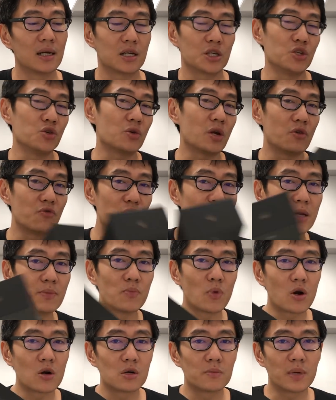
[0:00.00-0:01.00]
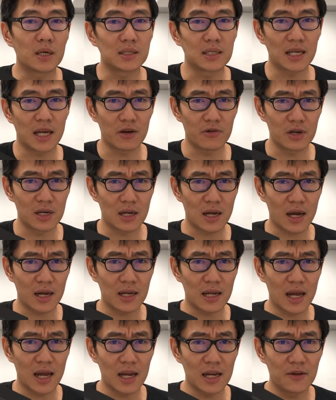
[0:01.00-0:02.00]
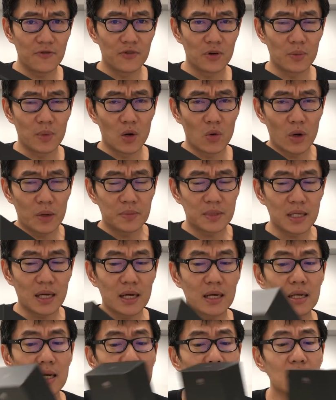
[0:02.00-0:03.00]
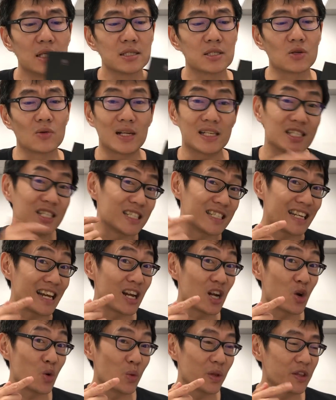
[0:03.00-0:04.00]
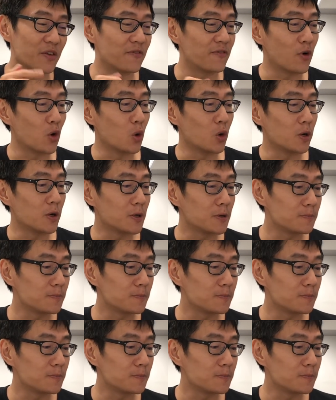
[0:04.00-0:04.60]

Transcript: You can read more about the Kirin 980 from our website, so let's just get on with the phone.